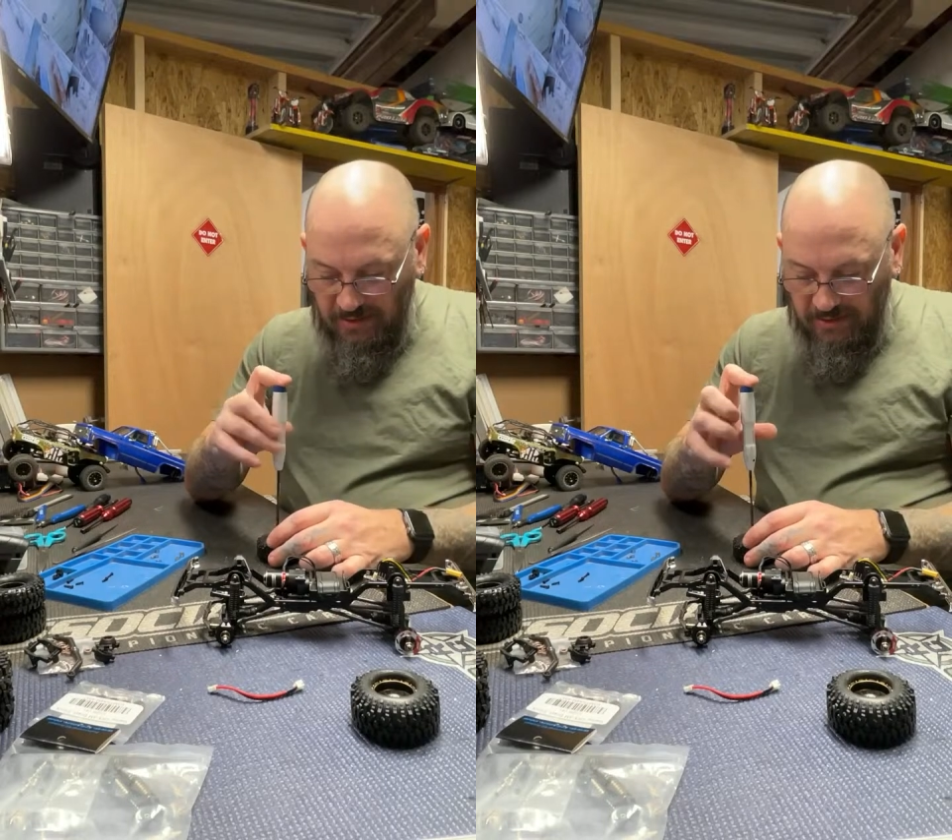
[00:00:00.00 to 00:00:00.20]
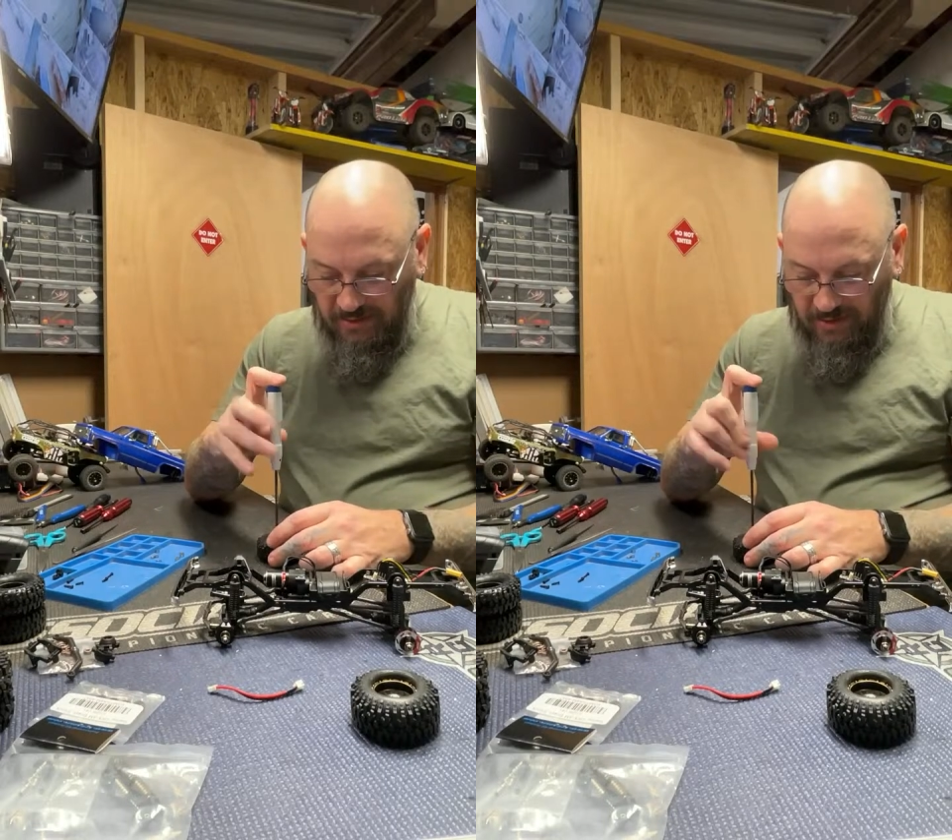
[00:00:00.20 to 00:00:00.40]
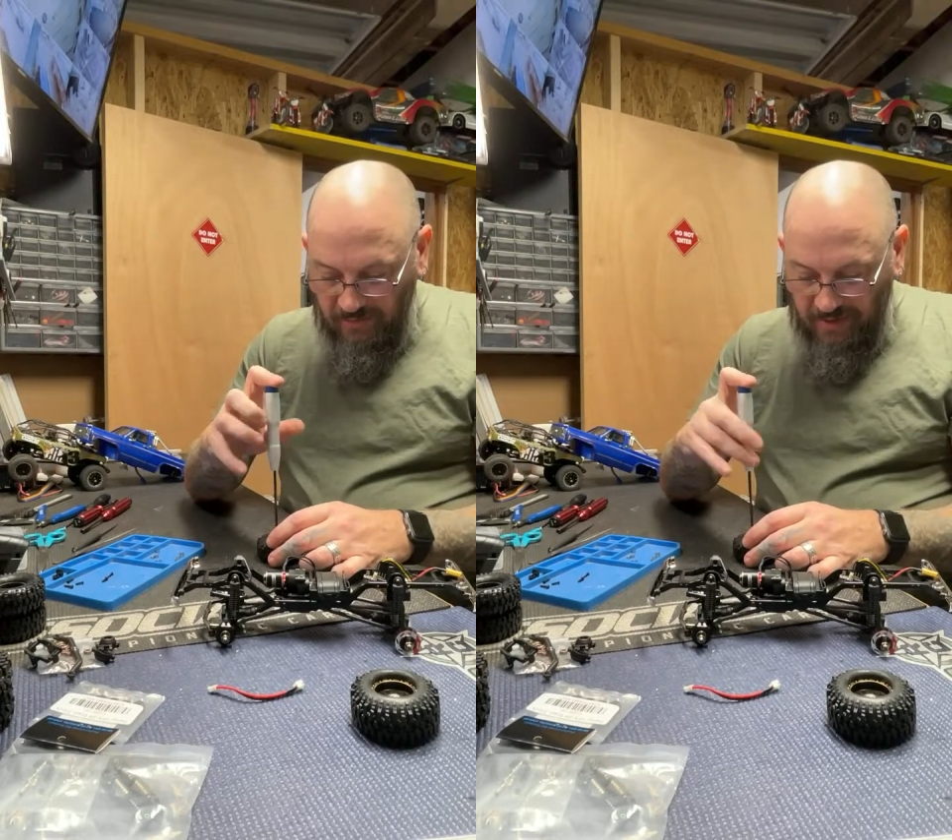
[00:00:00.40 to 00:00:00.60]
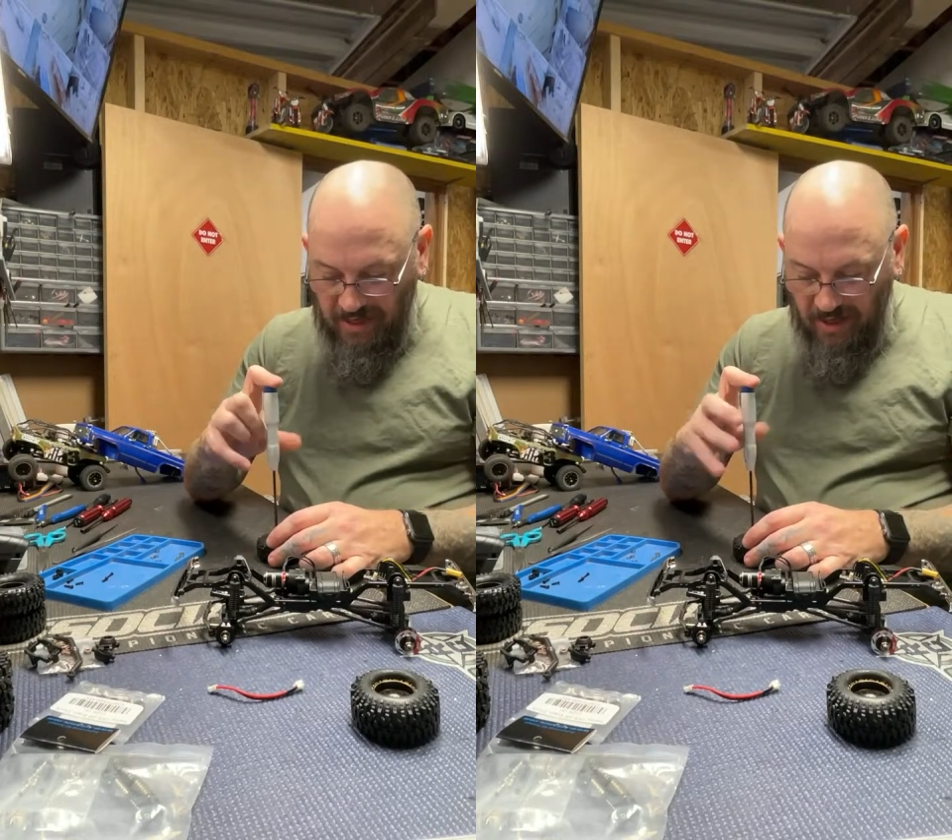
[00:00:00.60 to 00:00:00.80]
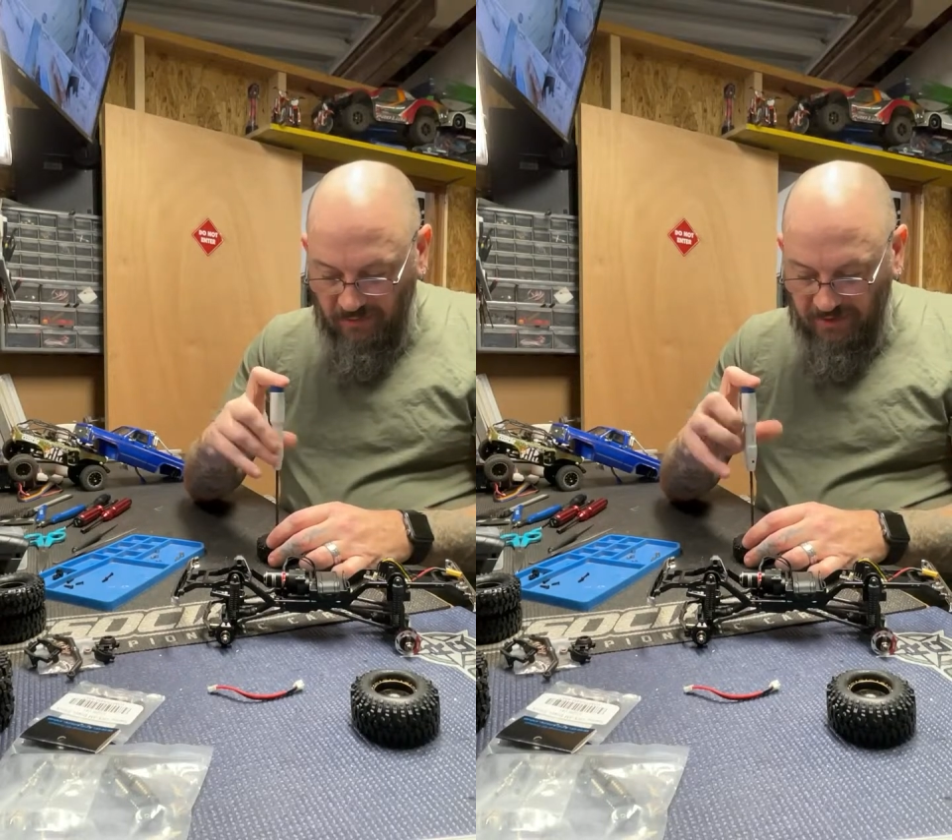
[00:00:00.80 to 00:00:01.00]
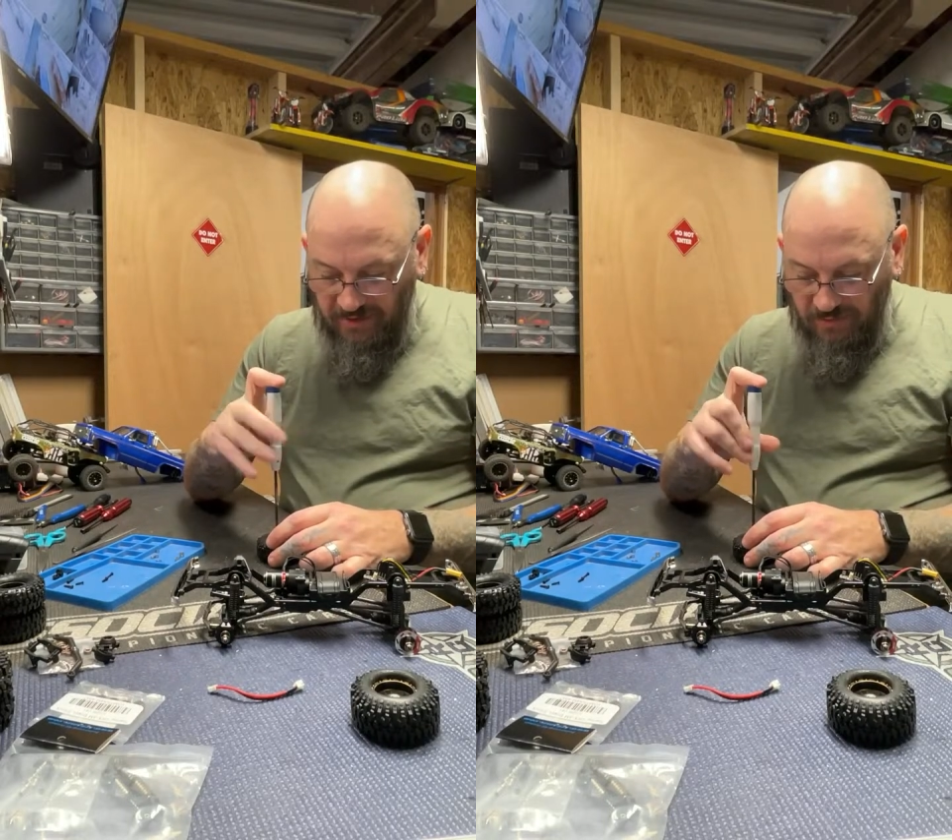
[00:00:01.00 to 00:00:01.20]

So here we are with these